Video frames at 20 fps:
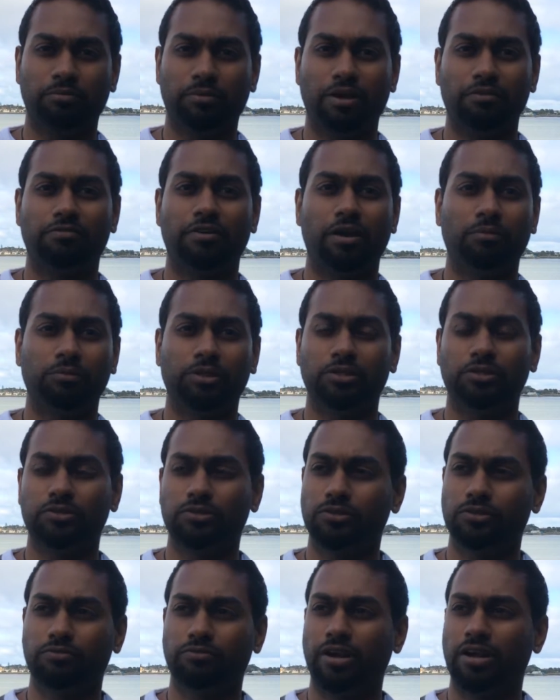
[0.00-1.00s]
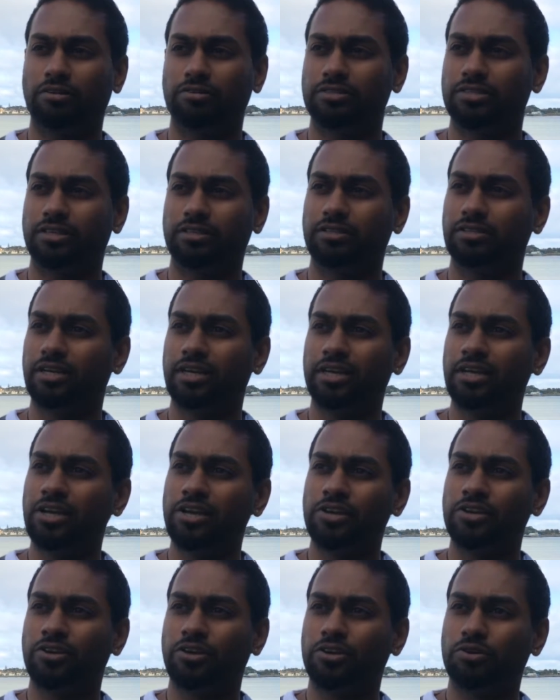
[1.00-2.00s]
My family turned around and said,
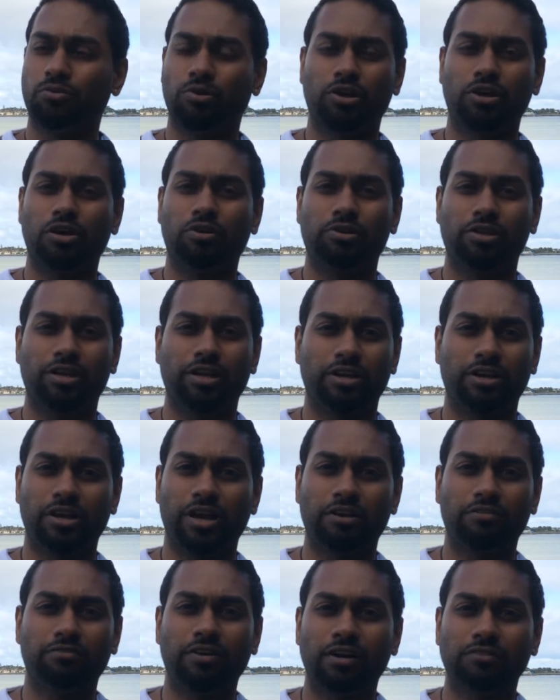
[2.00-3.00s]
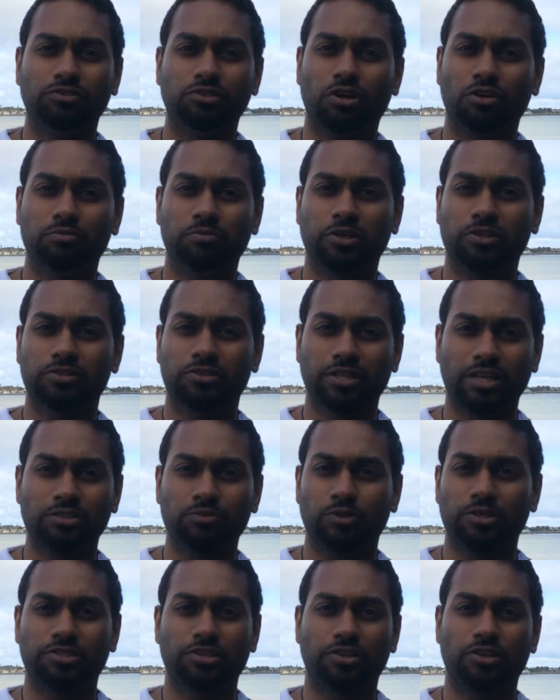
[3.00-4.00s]
you want to go and get a 9-to-5 job because
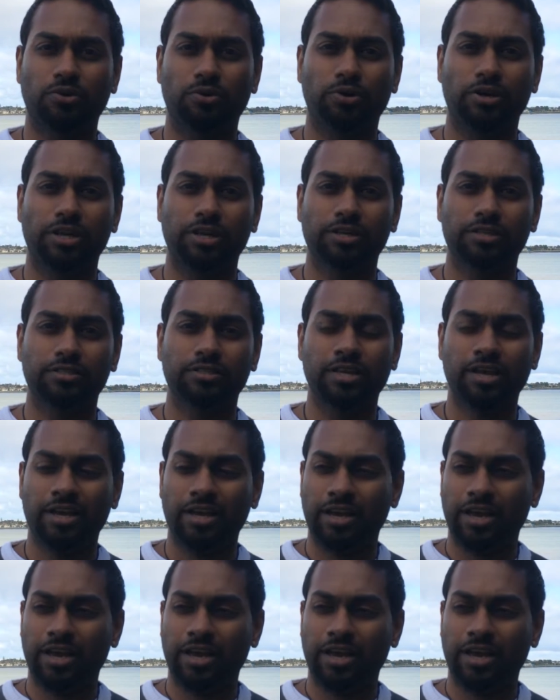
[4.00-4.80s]
that's where security is.